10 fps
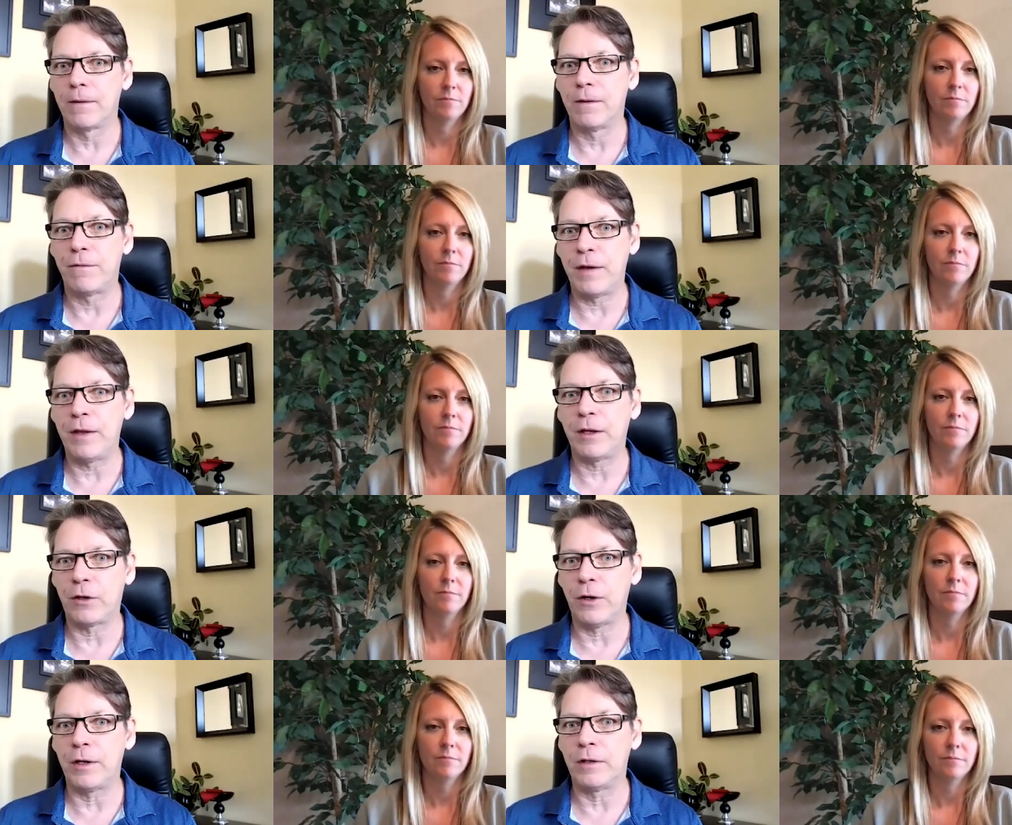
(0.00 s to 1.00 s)
Speaker 1: feeling
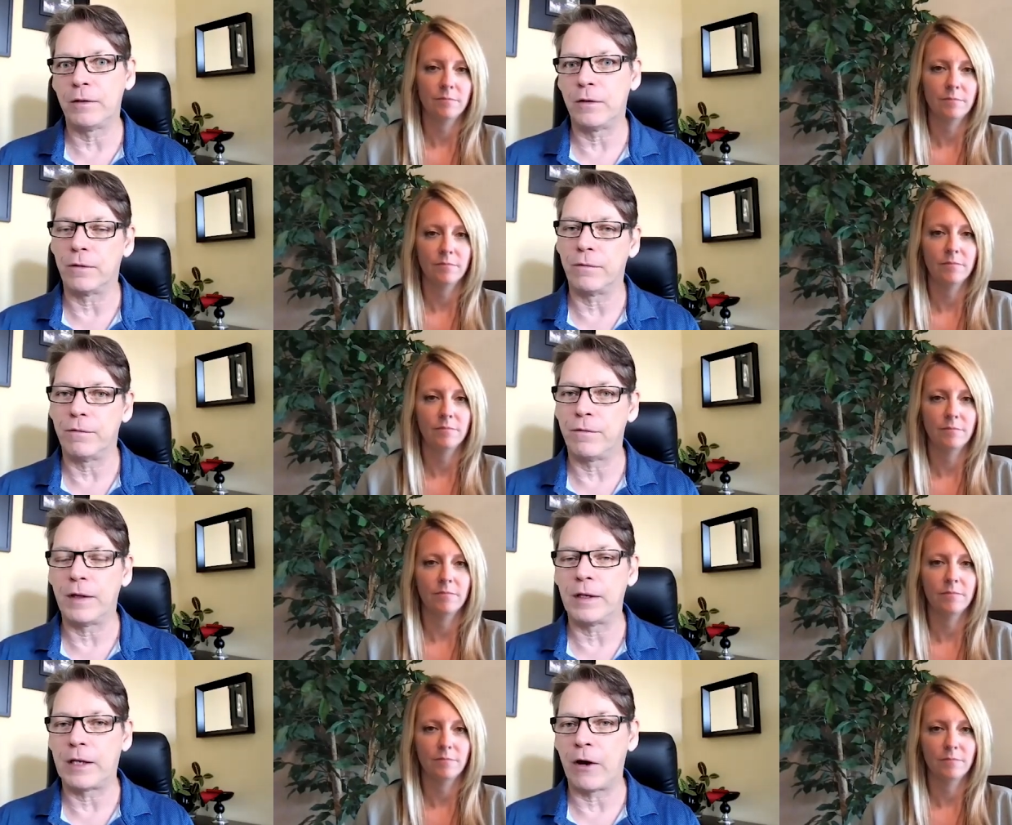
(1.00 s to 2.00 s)
good and you're
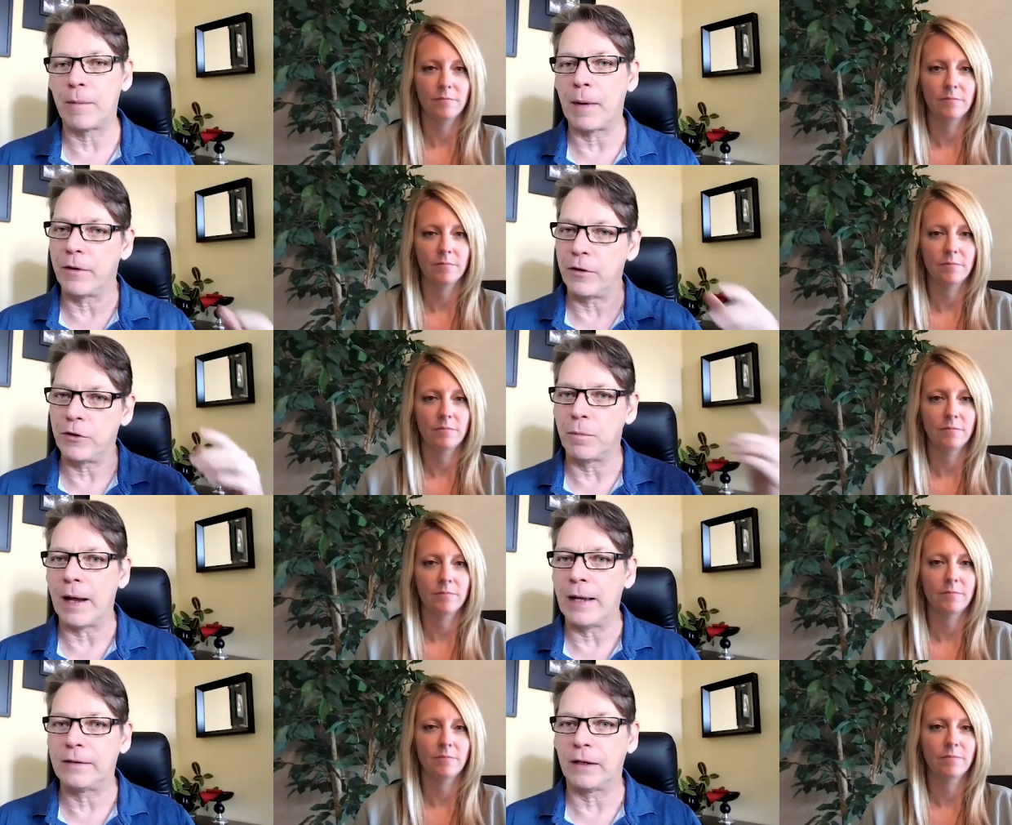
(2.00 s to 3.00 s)
feeling cared about, and then your
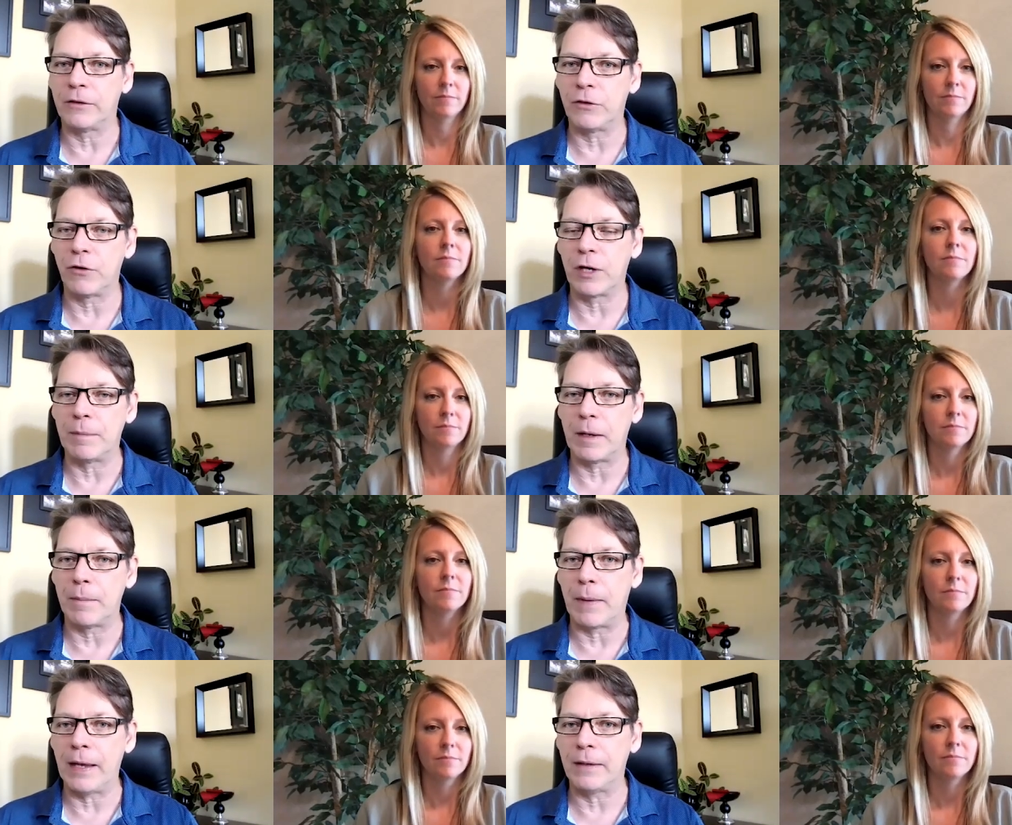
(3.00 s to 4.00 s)
mind tells you you're going to be
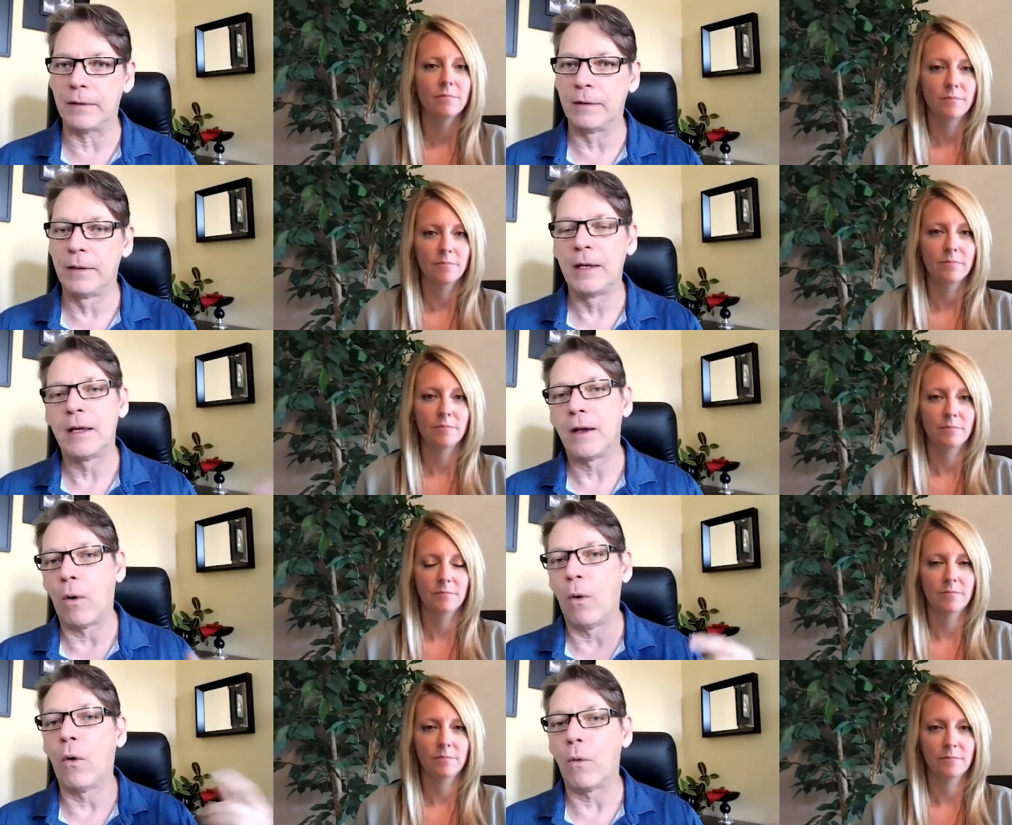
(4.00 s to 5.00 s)
abandoned.
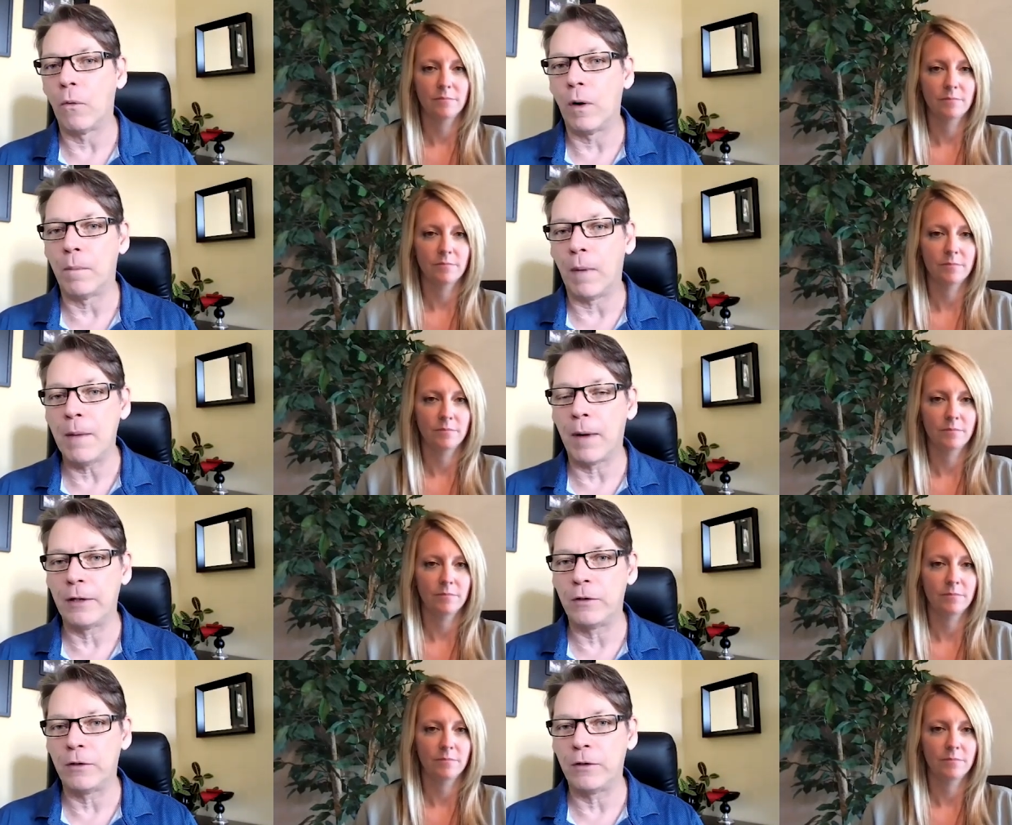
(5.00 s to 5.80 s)
Or what my mind